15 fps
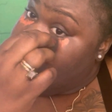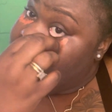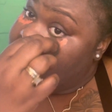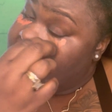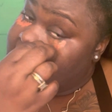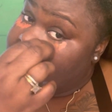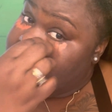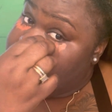
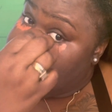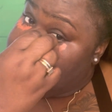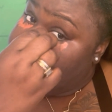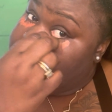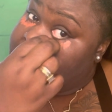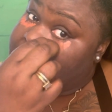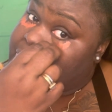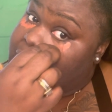And
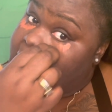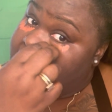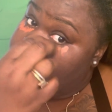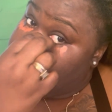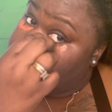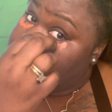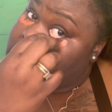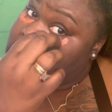
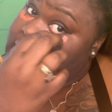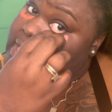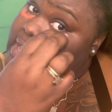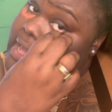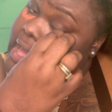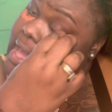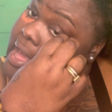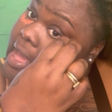that
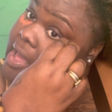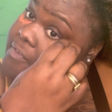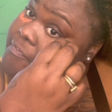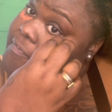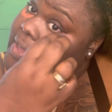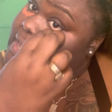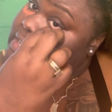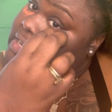really
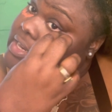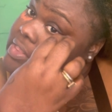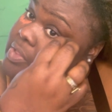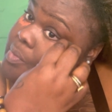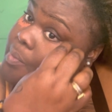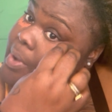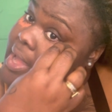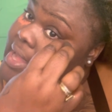affected the
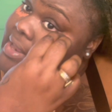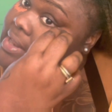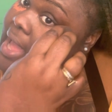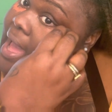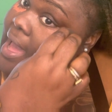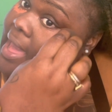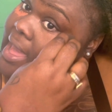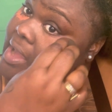way
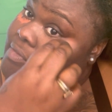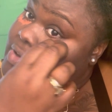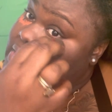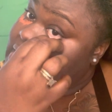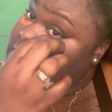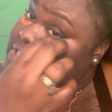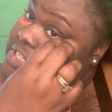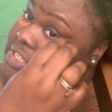I had
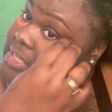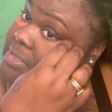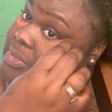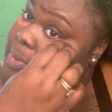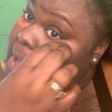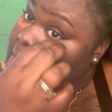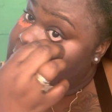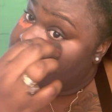relationships
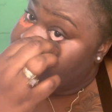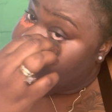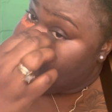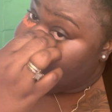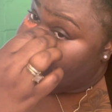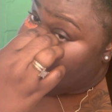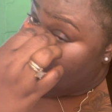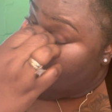with other
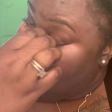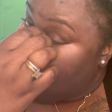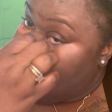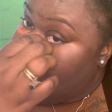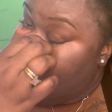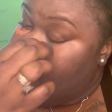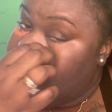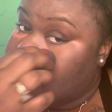people.
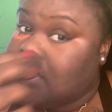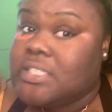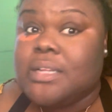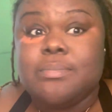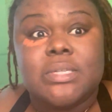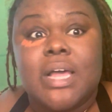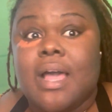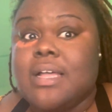And
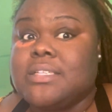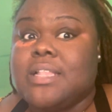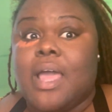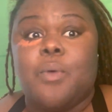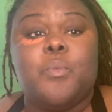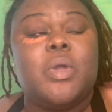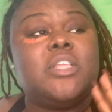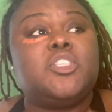sometimes,
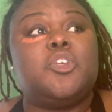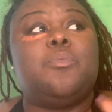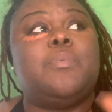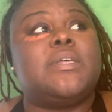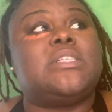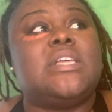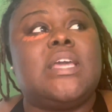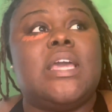like, we too
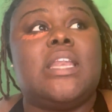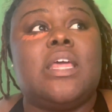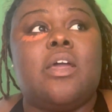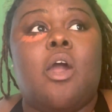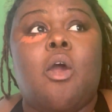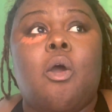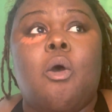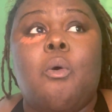busy getting in
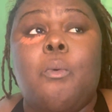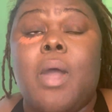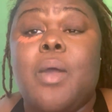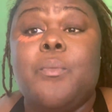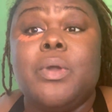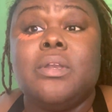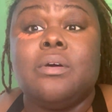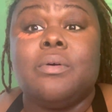our own way,
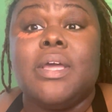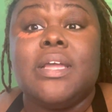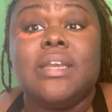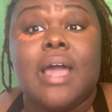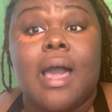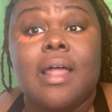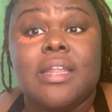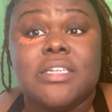we don't
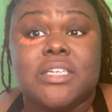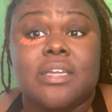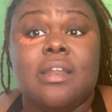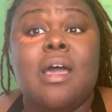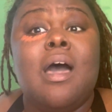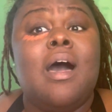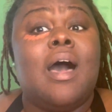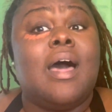acknowledge it.
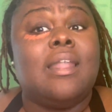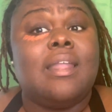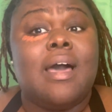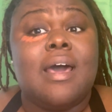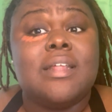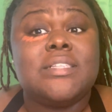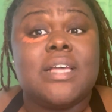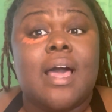A
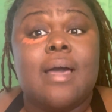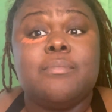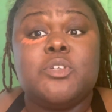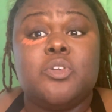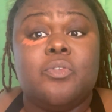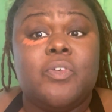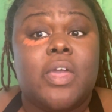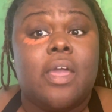lot of times
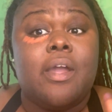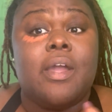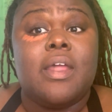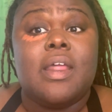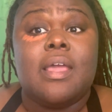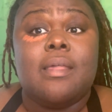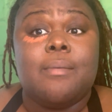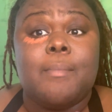you've carried
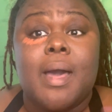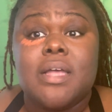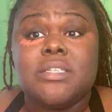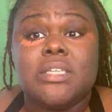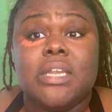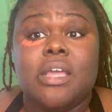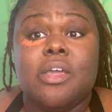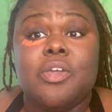
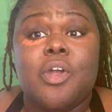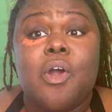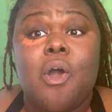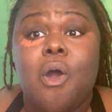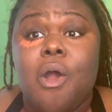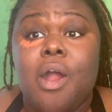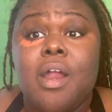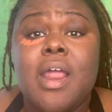animosity in your
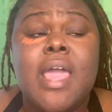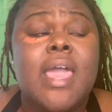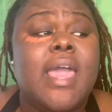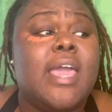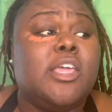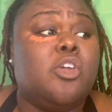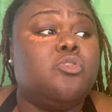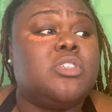heart
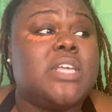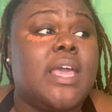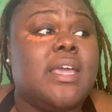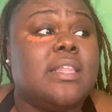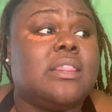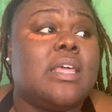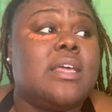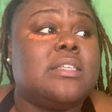and you
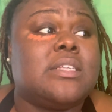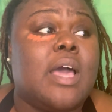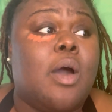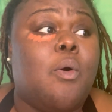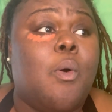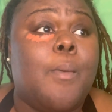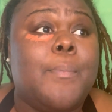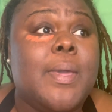taking things
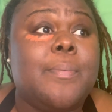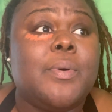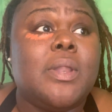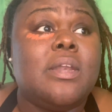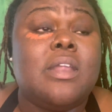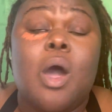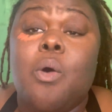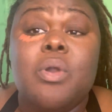out on people
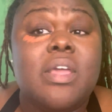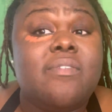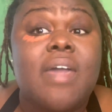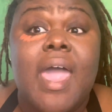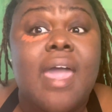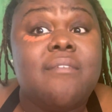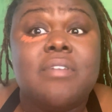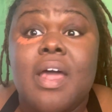that don't even
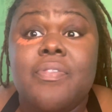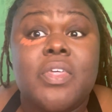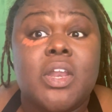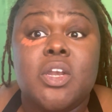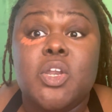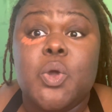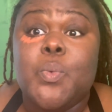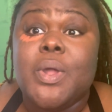have nothing
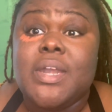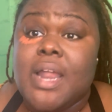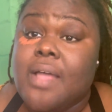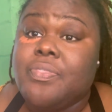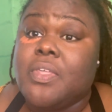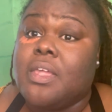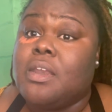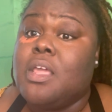to do with
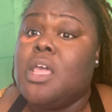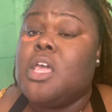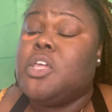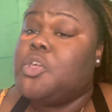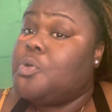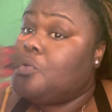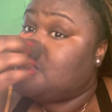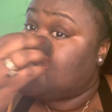nothing.
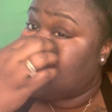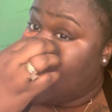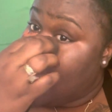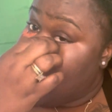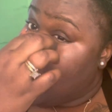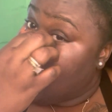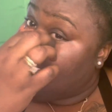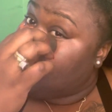You
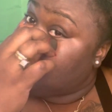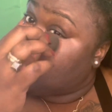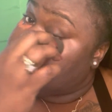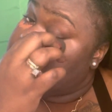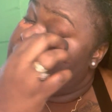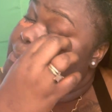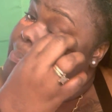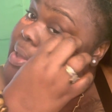sad, you
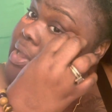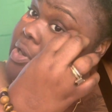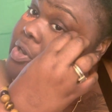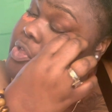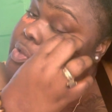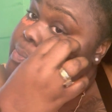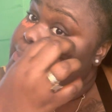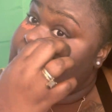still bitter,
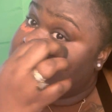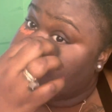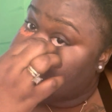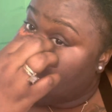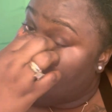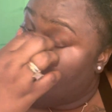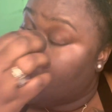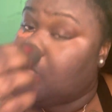you
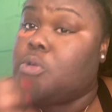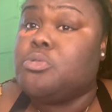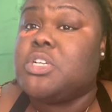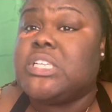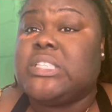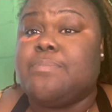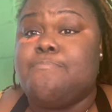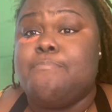miserable, and you
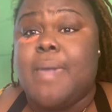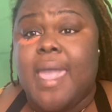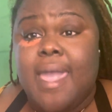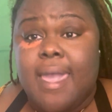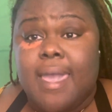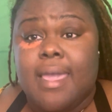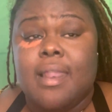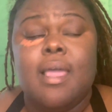just
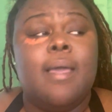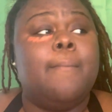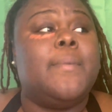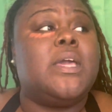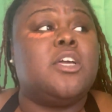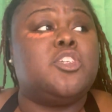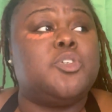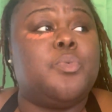mad
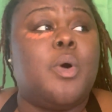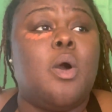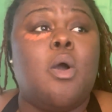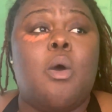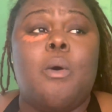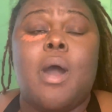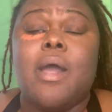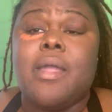because you won't
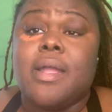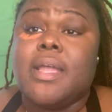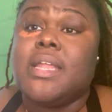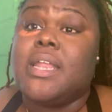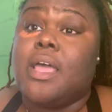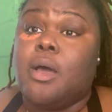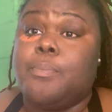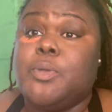go out here and get
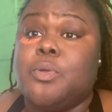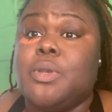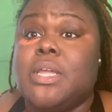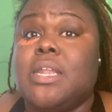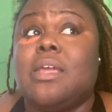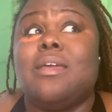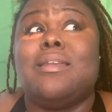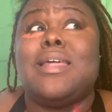the help you
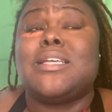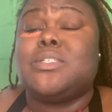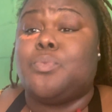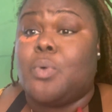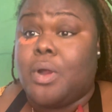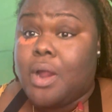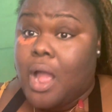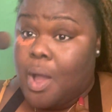needed. And that's
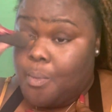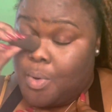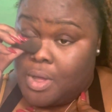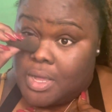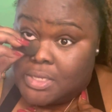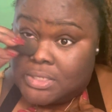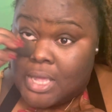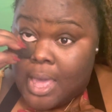where I
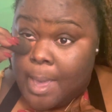was.